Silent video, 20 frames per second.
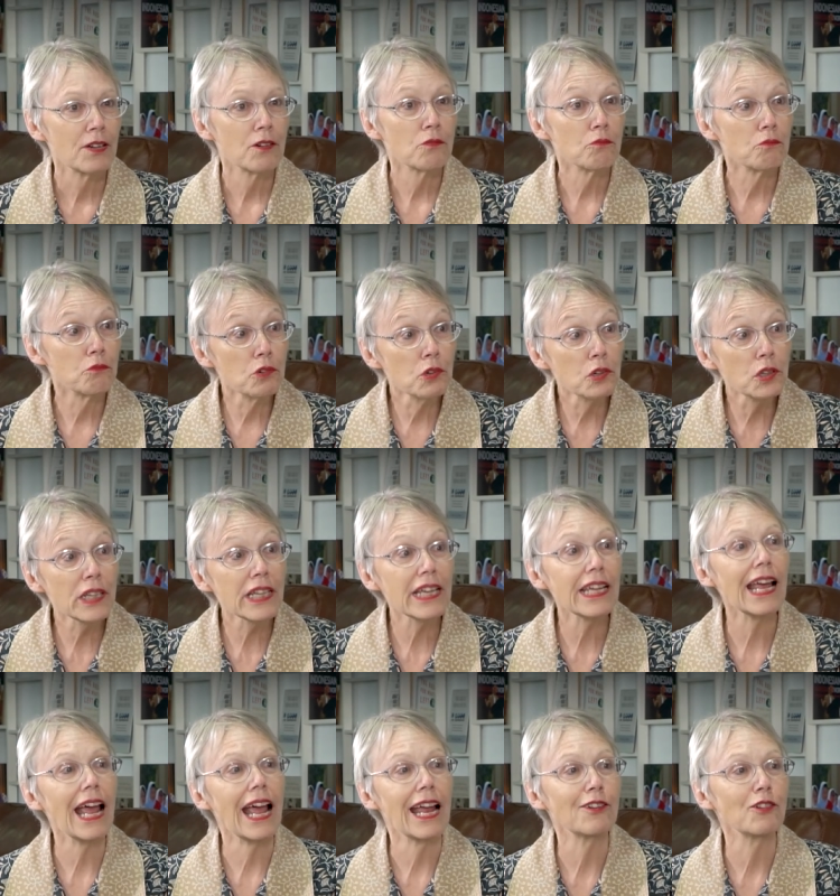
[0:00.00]

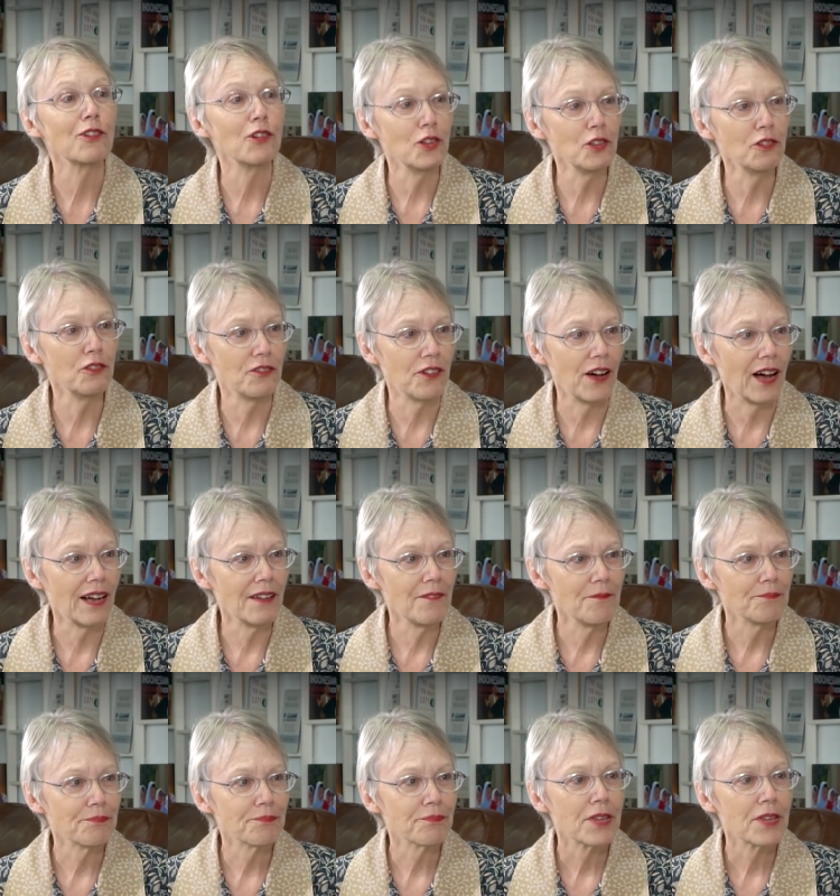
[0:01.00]
Ruli and Ulfa,
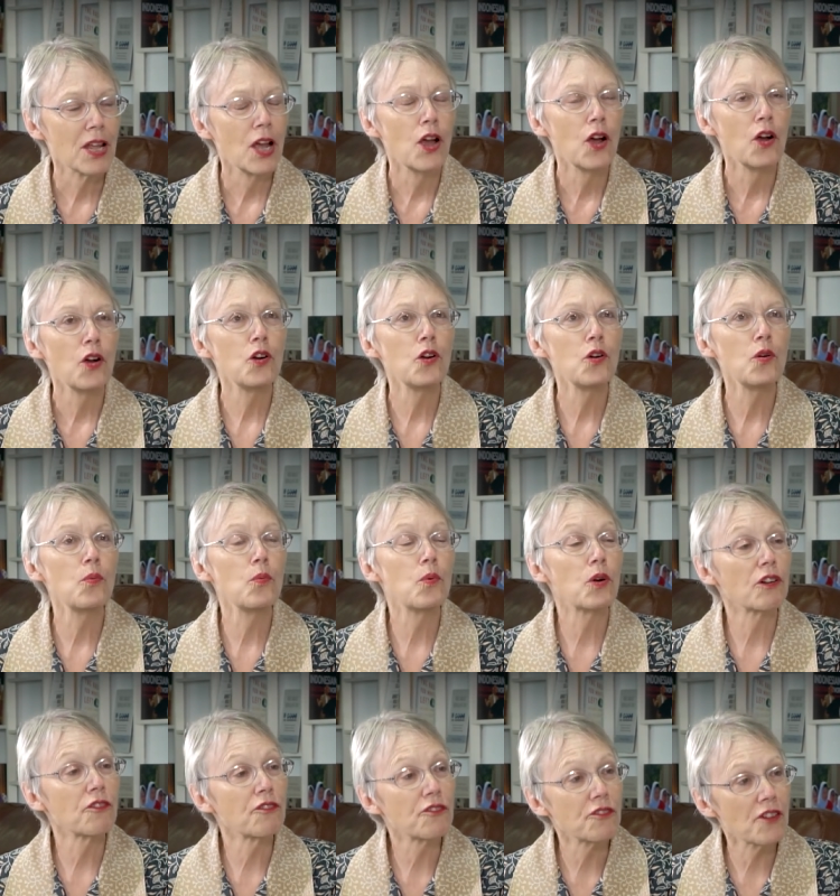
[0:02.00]
who
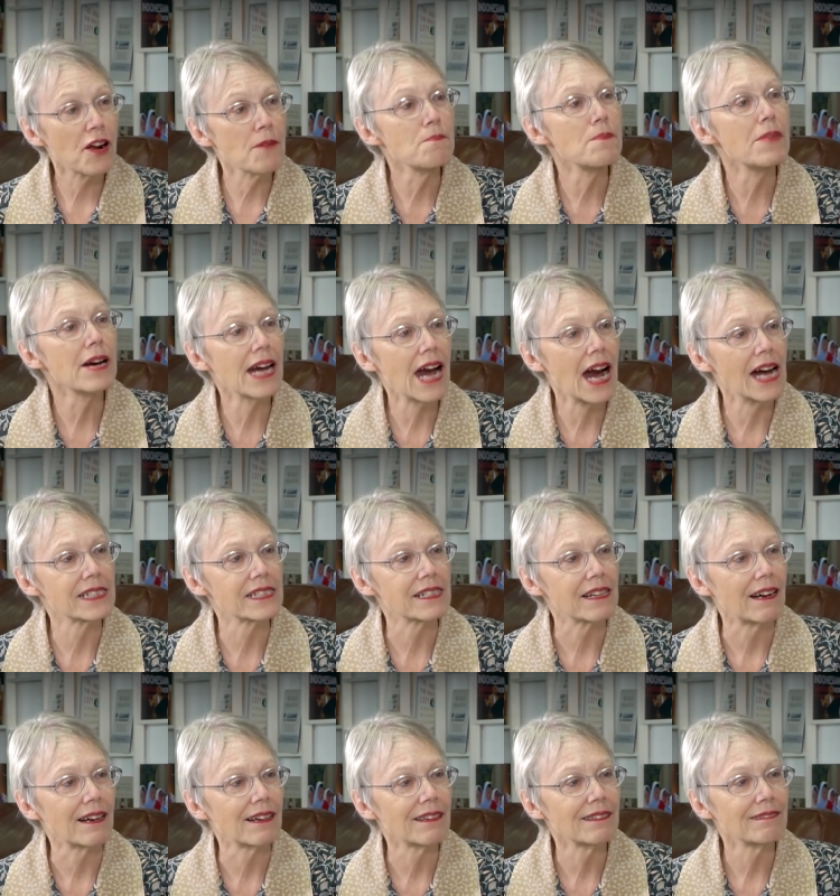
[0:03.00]
were from
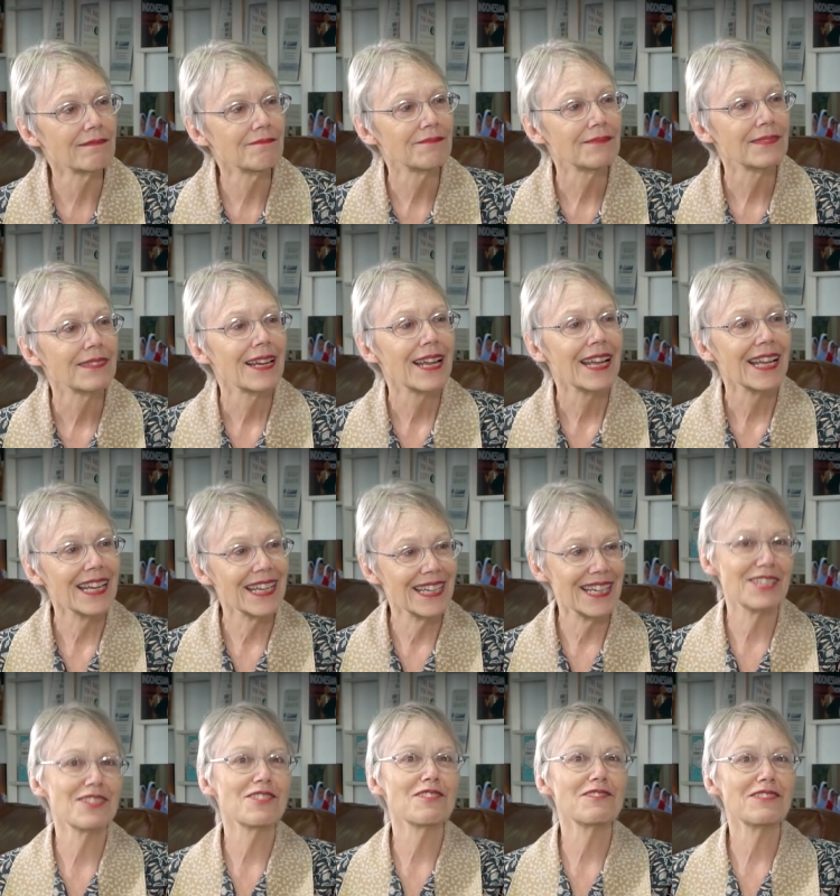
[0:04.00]
Makassar in
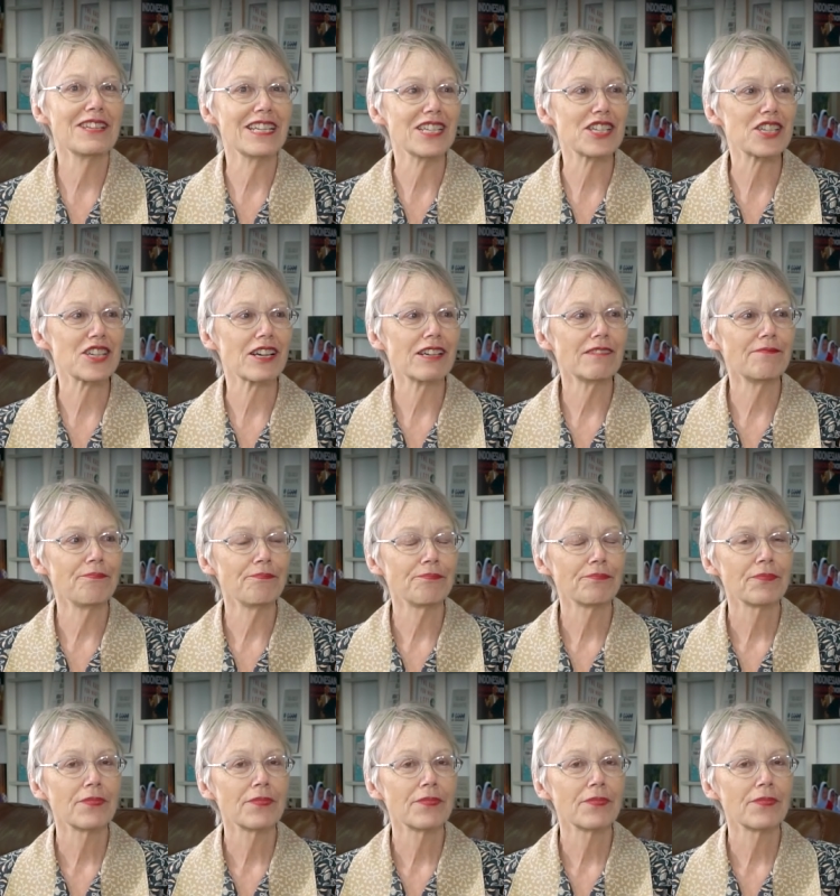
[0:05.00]
Indonesia,